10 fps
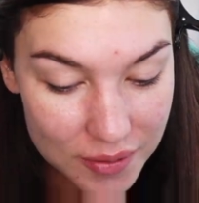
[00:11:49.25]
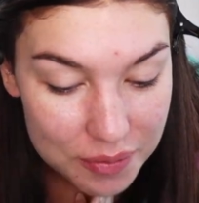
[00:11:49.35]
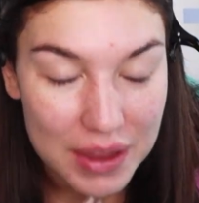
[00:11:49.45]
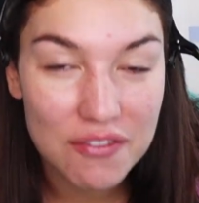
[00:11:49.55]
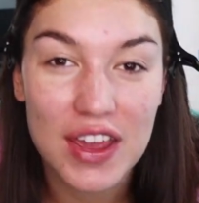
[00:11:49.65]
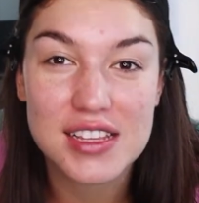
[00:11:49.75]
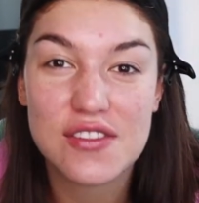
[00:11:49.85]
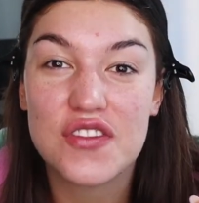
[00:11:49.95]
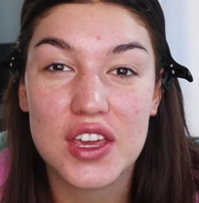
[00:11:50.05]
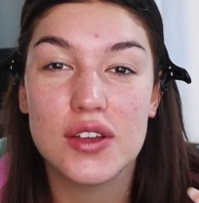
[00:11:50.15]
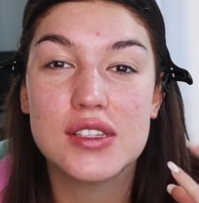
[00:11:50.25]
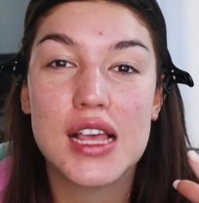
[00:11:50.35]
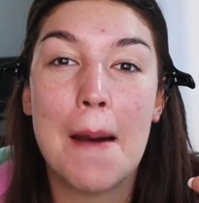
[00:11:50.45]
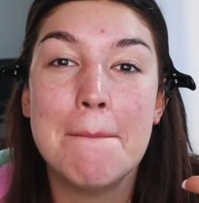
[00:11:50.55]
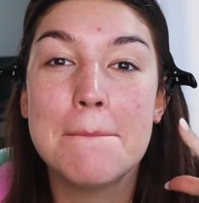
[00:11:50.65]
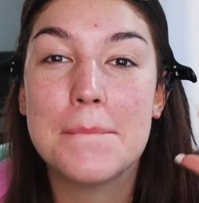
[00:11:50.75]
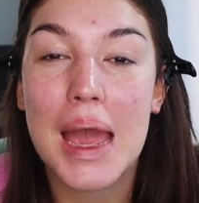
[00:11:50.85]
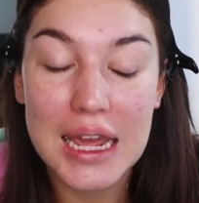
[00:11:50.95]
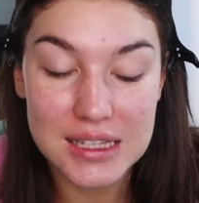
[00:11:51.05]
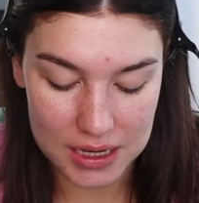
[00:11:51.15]
My face feels
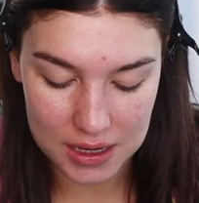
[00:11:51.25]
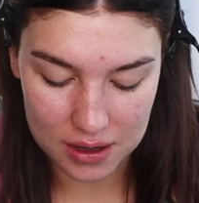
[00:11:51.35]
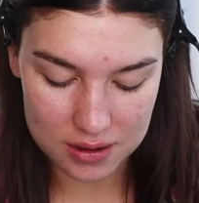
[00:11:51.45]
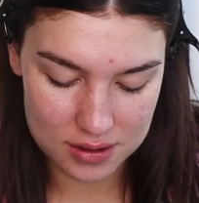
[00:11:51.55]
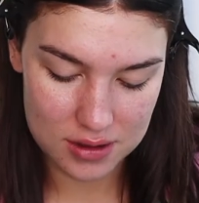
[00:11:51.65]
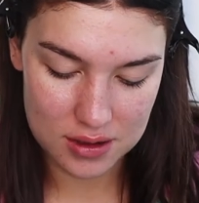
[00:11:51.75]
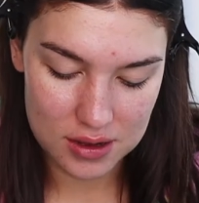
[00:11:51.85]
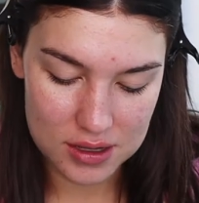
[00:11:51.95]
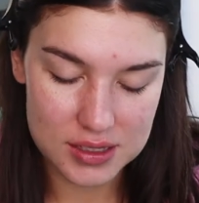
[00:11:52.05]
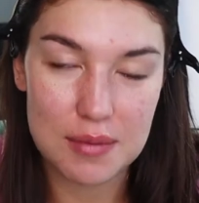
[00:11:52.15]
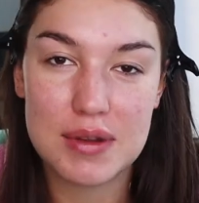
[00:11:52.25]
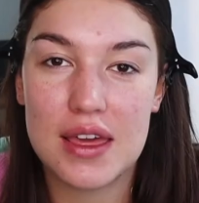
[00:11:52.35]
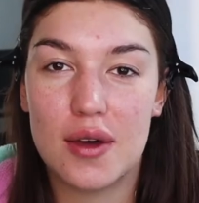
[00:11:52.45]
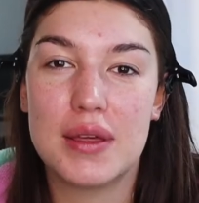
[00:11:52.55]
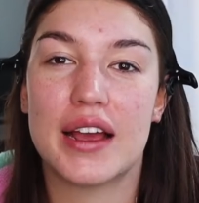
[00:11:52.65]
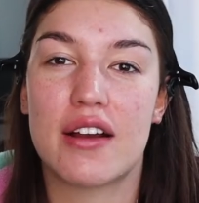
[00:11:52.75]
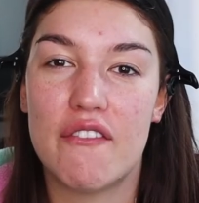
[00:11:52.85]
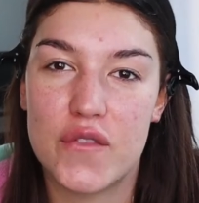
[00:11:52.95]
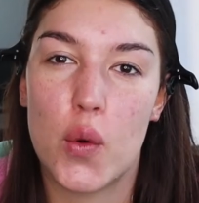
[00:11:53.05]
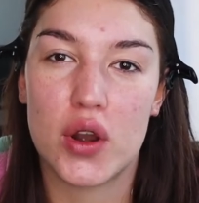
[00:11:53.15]
amazing. Someday there'll be like a
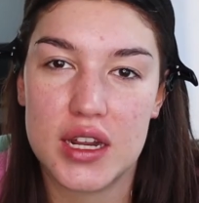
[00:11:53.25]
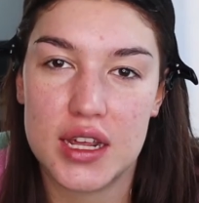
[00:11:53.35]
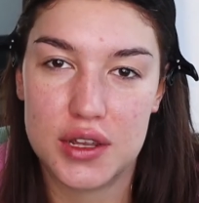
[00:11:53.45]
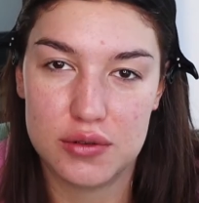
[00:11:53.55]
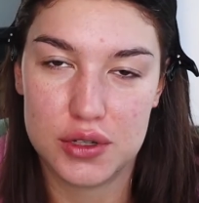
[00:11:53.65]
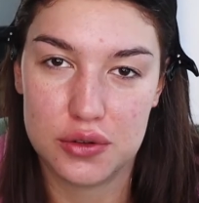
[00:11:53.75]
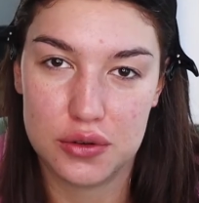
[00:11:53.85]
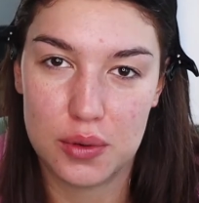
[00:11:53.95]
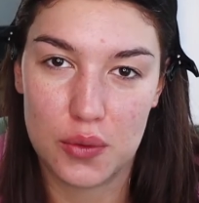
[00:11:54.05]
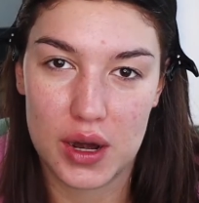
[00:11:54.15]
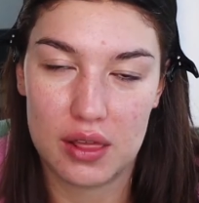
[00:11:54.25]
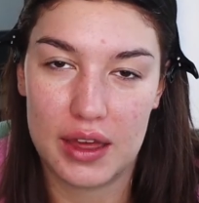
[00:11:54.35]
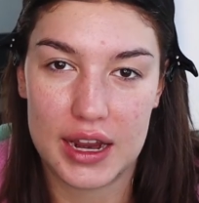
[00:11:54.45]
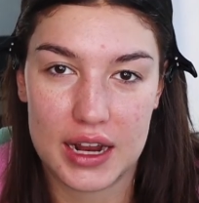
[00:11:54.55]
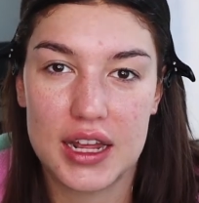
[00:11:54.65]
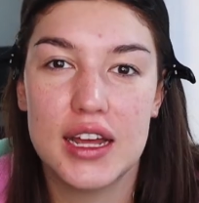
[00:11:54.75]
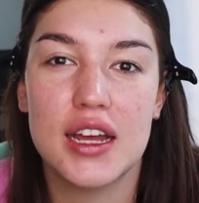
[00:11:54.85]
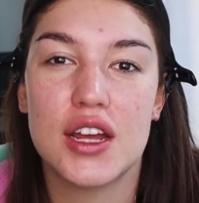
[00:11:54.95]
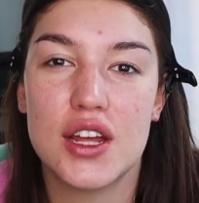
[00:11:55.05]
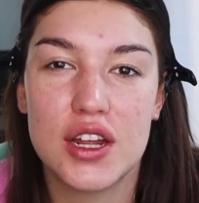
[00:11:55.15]
four D YouTube where like,
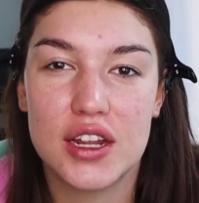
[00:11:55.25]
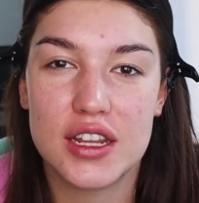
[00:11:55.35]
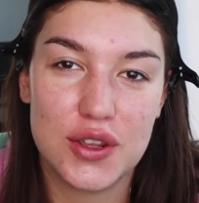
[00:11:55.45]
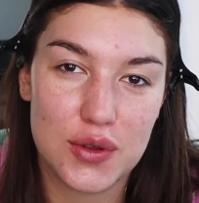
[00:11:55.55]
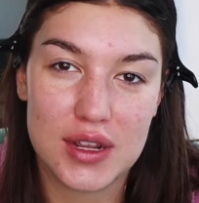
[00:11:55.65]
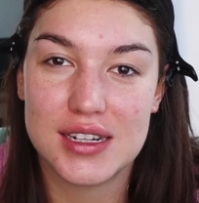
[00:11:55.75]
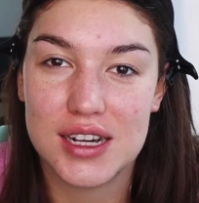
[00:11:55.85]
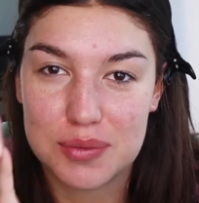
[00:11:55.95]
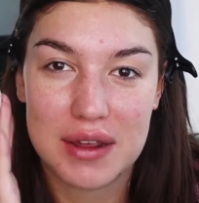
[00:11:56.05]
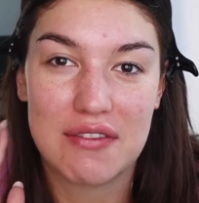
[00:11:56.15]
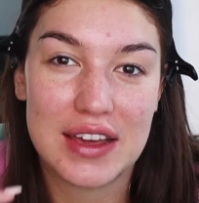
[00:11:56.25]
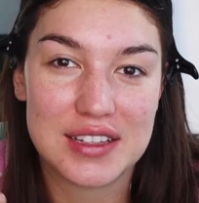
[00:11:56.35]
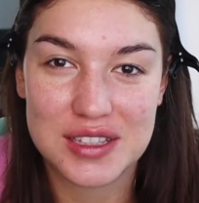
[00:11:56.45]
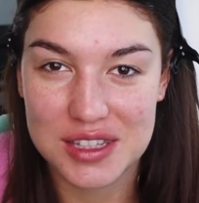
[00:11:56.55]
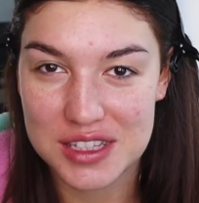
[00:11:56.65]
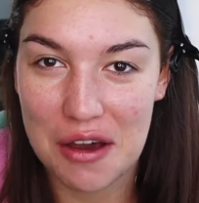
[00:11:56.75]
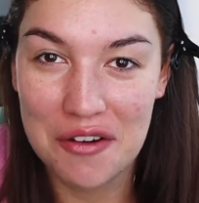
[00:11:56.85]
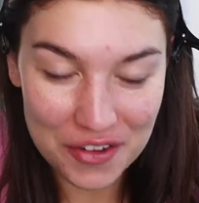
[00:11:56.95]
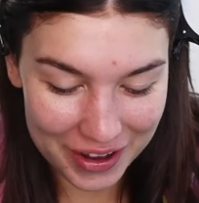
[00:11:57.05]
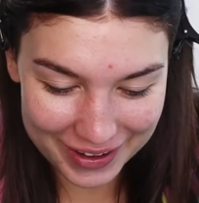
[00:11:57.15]
you can touch my face and
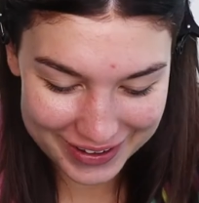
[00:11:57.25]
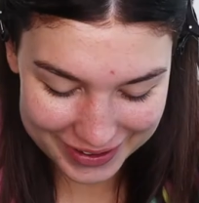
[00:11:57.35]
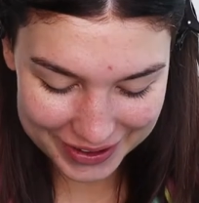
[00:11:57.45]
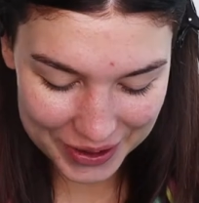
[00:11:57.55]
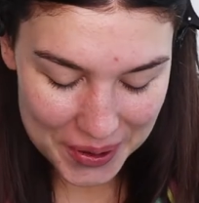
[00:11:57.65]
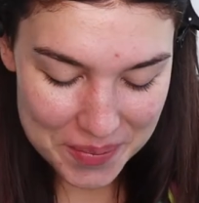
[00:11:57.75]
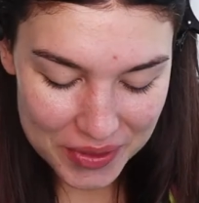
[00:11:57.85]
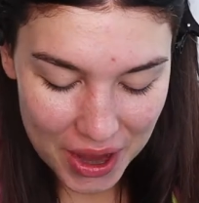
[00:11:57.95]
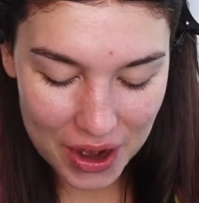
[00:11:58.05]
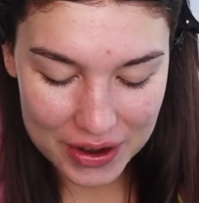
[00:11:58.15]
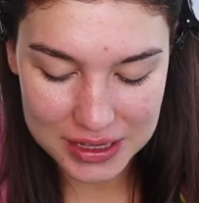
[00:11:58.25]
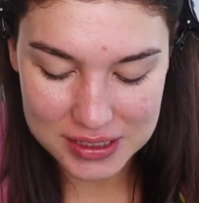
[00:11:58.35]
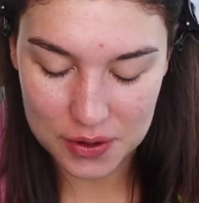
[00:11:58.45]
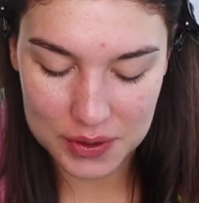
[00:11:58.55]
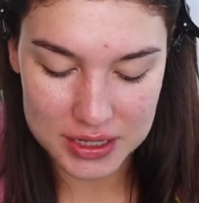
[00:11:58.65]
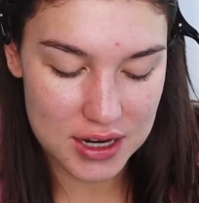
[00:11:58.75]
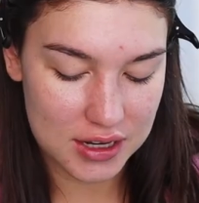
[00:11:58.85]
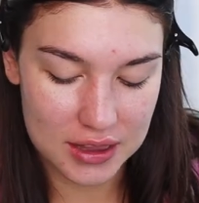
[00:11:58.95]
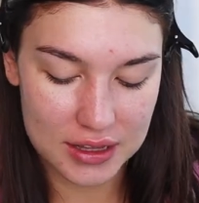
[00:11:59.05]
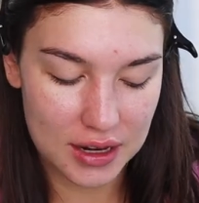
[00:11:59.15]
stuff. All right, so we're gonna
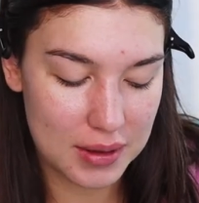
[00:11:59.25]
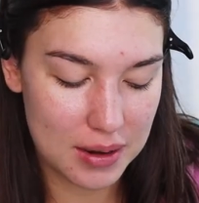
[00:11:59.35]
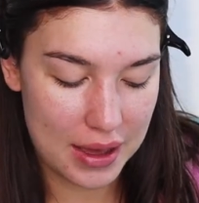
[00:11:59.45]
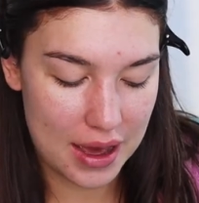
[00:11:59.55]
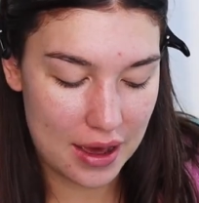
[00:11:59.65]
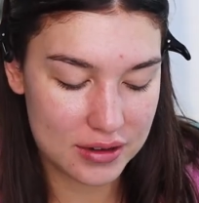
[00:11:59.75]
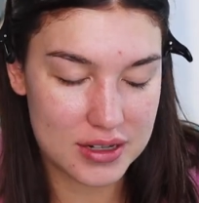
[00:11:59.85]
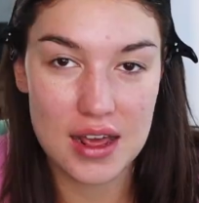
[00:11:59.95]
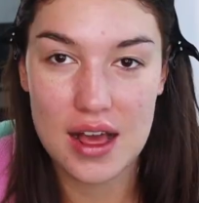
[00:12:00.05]
talk a little bit about